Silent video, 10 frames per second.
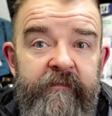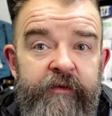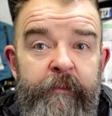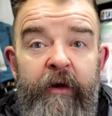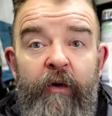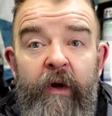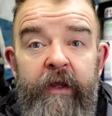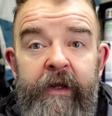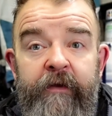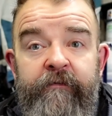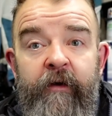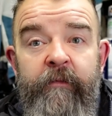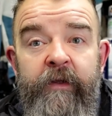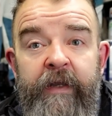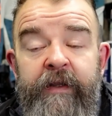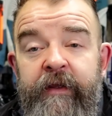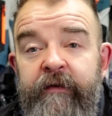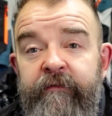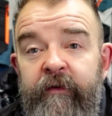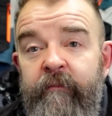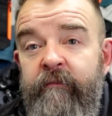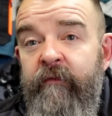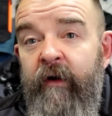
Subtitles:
Depending on where you get it from, anything from